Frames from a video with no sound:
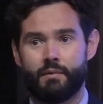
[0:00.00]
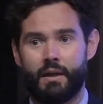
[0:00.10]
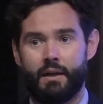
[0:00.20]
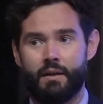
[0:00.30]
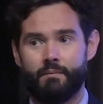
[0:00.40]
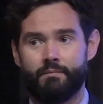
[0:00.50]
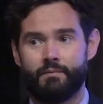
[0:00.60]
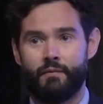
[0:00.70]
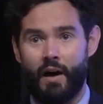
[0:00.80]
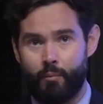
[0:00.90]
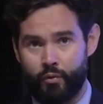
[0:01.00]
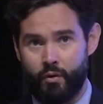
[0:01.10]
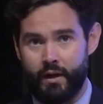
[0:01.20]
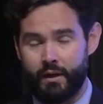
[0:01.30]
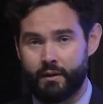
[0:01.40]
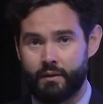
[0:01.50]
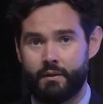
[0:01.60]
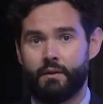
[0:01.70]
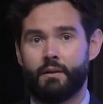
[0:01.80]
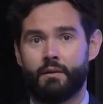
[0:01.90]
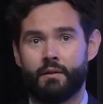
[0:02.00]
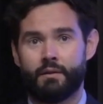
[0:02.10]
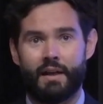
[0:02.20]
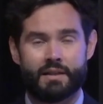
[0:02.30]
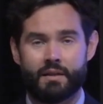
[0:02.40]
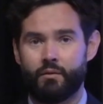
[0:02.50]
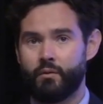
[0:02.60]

um, valproate. That's the